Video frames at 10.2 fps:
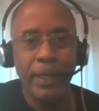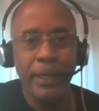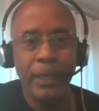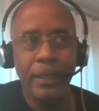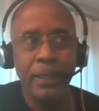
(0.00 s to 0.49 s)

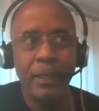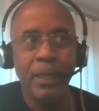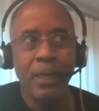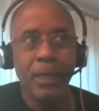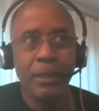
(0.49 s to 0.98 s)
And then
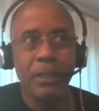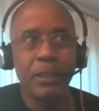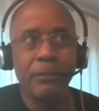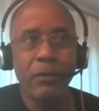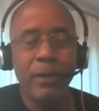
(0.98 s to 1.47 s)
the
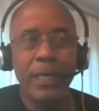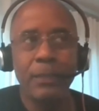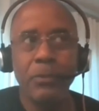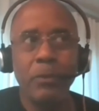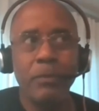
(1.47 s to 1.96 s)
civil
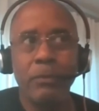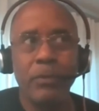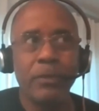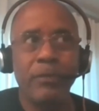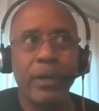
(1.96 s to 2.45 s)
rights movement
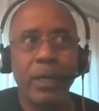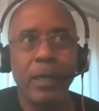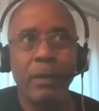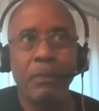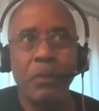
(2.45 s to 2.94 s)
was
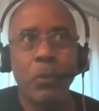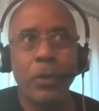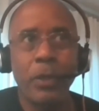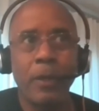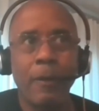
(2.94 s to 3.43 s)
very
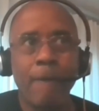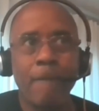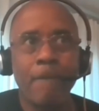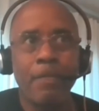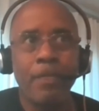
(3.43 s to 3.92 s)
important
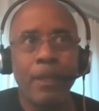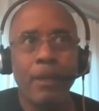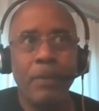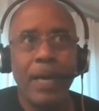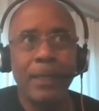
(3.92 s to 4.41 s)

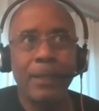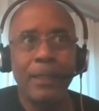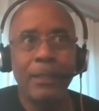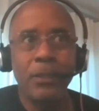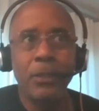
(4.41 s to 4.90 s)
back
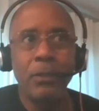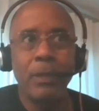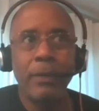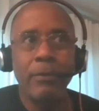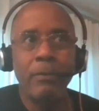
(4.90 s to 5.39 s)
then too.
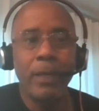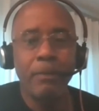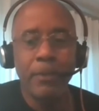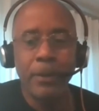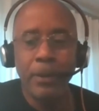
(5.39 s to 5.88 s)
I
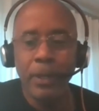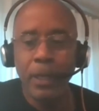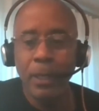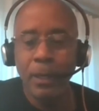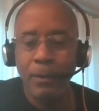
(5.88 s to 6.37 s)
remember,
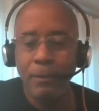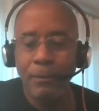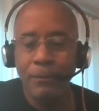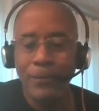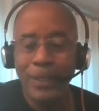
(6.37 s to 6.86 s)

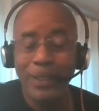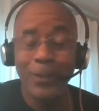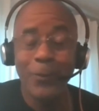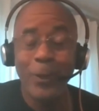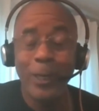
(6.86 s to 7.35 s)
this
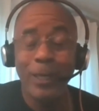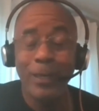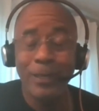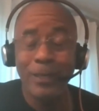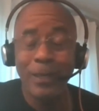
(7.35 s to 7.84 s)
is funny
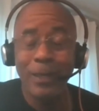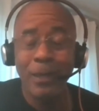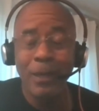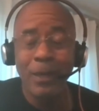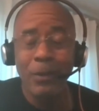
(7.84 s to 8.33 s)
because
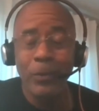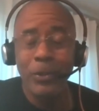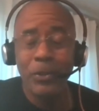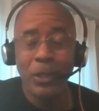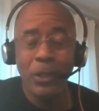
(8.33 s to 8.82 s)
we
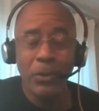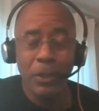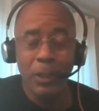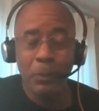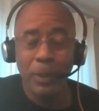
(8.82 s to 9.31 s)
used to go to
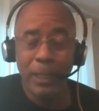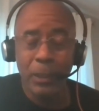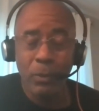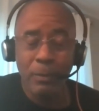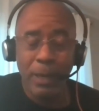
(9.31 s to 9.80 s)
this
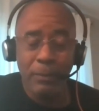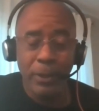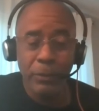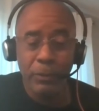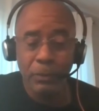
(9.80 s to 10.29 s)
place where my
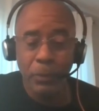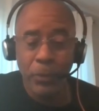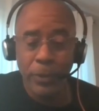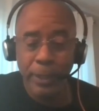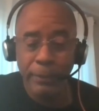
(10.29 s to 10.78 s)
mother was
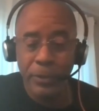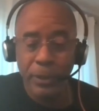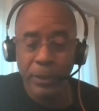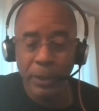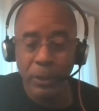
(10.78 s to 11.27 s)
born. It was
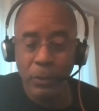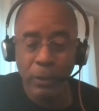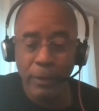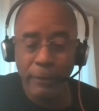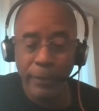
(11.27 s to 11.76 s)
on the York
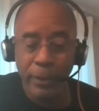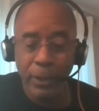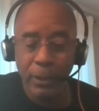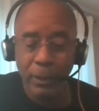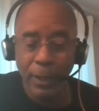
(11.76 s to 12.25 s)
River
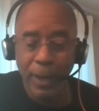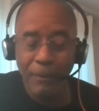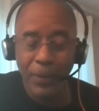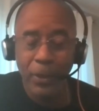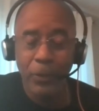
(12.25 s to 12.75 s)
called
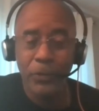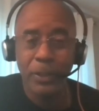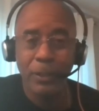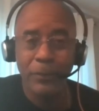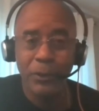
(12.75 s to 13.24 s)

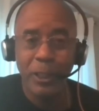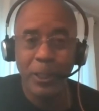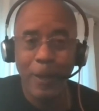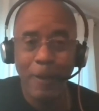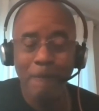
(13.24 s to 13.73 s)
Cappahoosic,
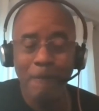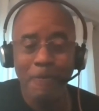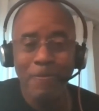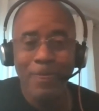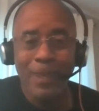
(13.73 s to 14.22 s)
Virginia,
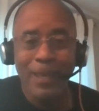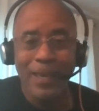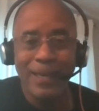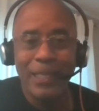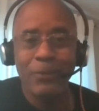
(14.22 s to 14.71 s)

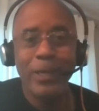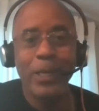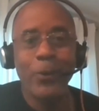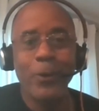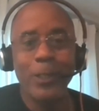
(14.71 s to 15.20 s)
and that's right
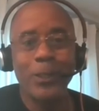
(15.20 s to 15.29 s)
across the